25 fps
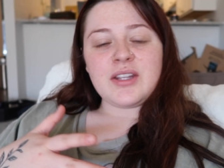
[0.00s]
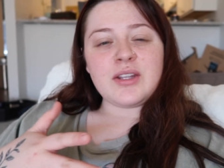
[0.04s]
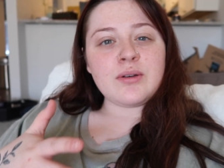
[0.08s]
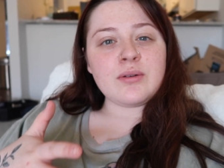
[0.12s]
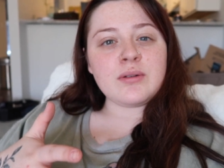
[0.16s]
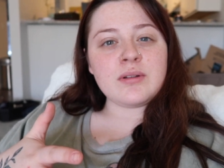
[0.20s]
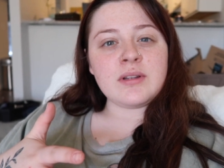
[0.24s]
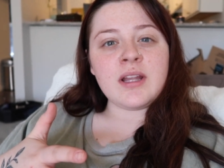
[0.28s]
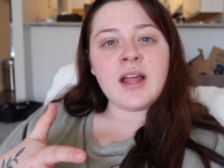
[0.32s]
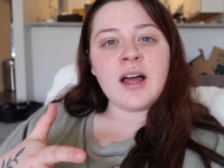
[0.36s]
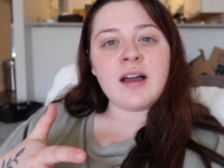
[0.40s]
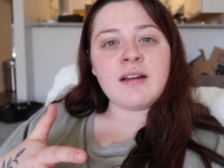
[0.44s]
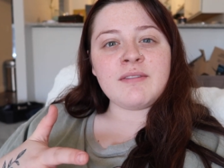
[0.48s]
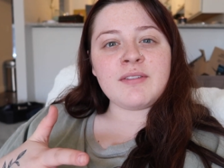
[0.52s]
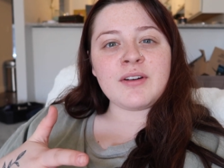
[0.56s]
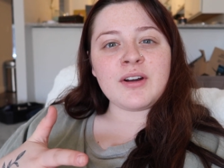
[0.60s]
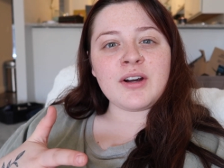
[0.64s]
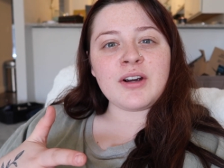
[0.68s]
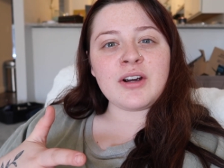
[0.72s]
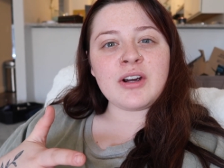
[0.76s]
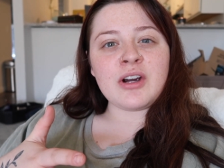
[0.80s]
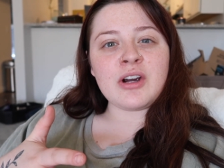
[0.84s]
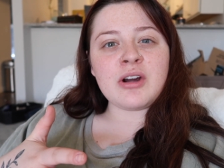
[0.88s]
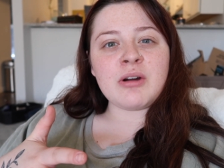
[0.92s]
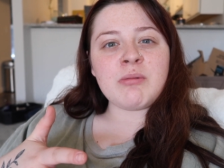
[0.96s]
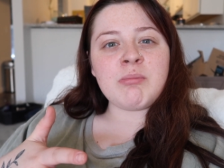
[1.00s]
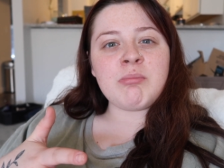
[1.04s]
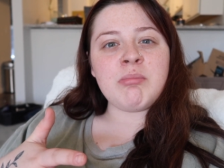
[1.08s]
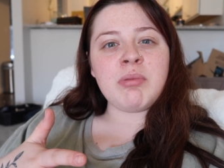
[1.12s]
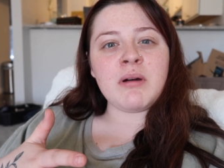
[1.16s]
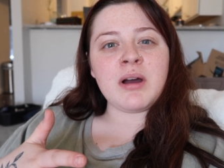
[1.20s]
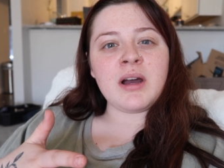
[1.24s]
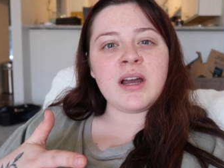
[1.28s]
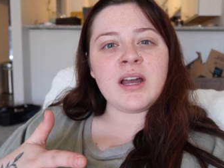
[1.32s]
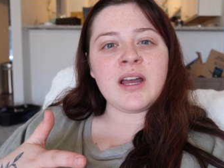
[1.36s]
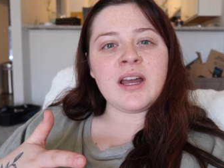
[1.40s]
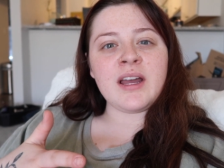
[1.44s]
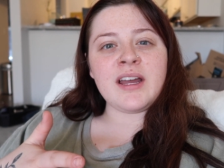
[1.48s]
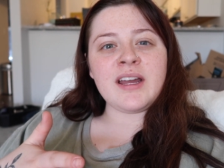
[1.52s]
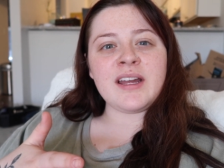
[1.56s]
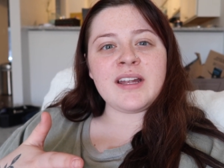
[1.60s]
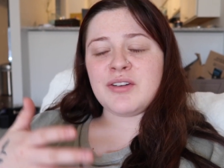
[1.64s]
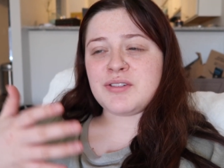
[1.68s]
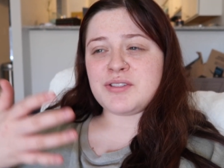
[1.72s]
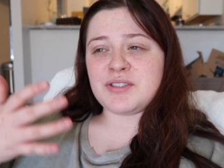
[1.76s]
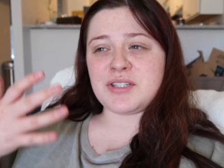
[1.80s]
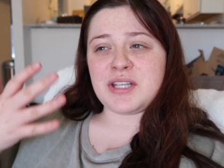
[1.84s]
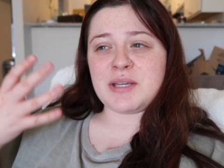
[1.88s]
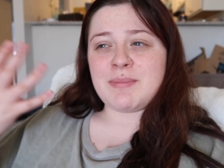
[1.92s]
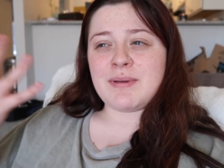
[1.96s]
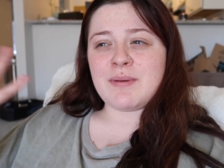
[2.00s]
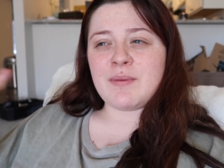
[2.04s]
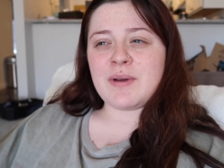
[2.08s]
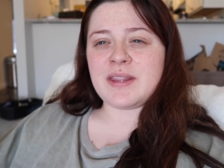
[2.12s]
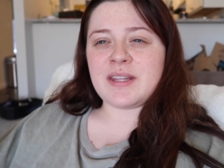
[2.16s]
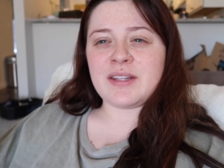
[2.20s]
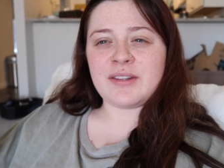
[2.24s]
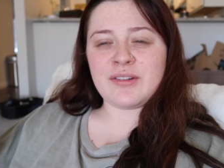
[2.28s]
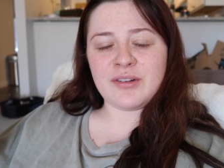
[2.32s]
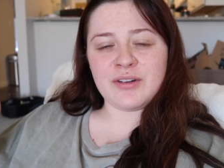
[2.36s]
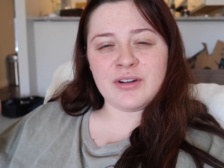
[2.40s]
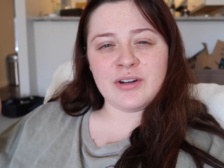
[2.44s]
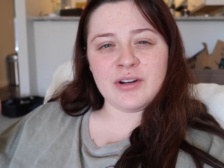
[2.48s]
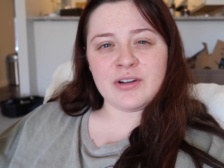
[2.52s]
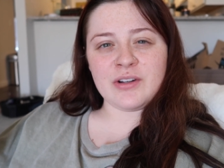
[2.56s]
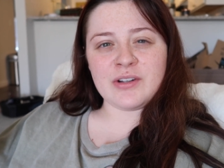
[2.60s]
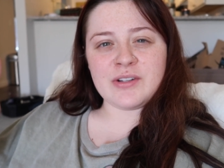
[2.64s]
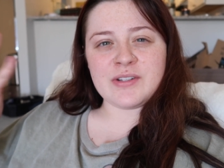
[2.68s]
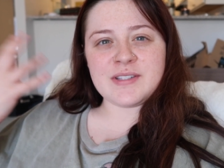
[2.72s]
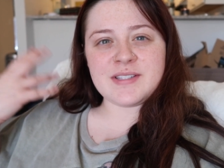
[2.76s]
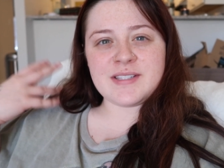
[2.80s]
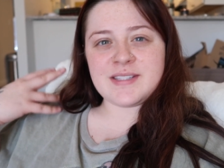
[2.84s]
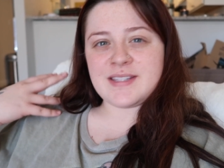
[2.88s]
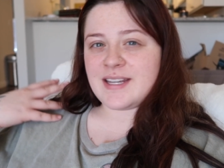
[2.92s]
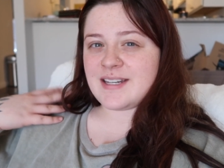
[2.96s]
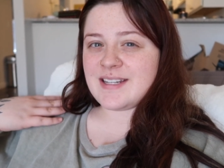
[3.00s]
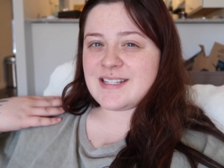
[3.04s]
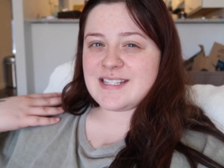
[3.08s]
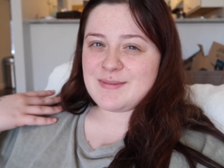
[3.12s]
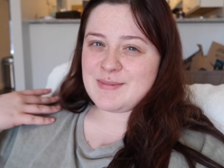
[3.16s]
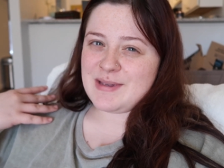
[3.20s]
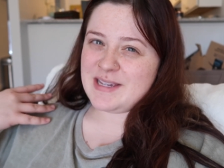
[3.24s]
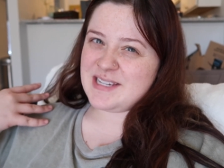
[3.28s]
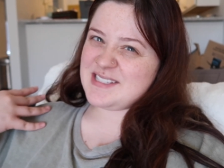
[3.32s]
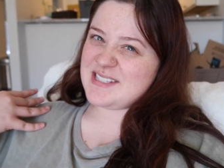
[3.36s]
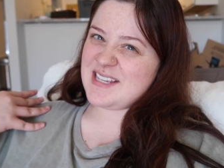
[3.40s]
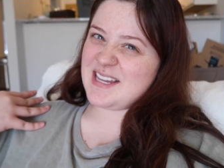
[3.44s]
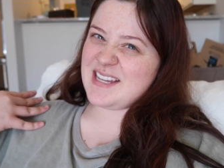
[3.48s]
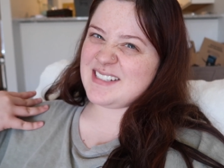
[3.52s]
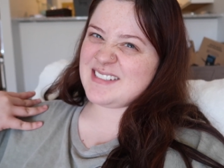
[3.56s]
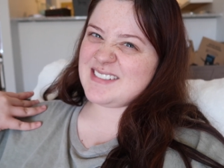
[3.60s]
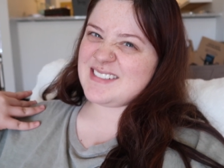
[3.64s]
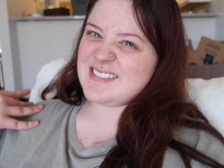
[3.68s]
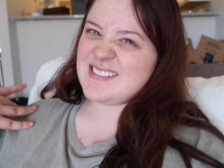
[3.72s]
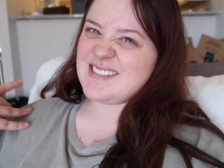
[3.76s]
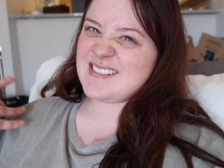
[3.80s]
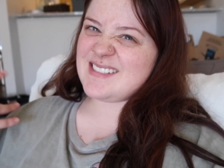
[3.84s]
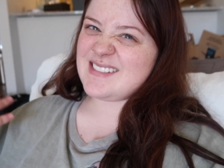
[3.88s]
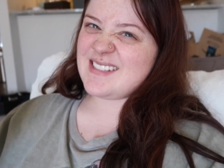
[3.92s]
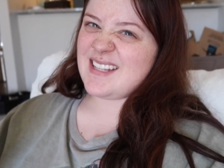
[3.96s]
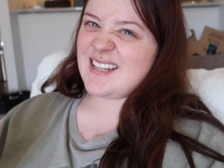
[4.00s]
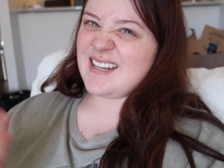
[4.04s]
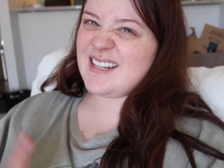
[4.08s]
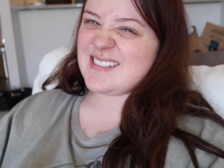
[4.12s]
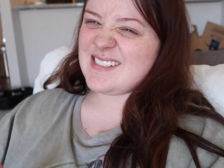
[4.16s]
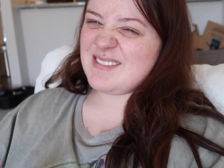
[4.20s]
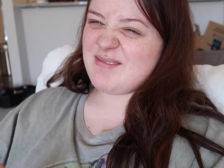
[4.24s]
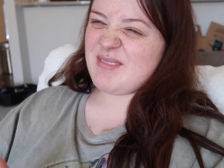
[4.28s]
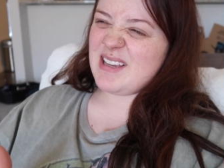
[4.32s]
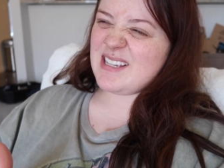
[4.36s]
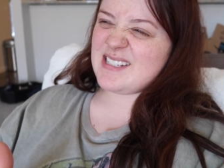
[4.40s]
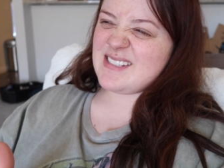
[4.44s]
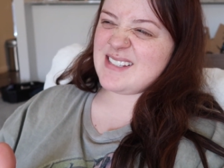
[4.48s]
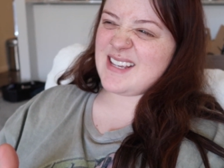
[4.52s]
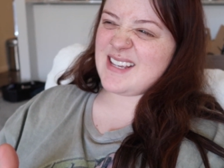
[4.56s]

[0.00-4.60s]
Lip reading: You love her, but you're sleeping with other girls. That doesn't make sense. That doesn't make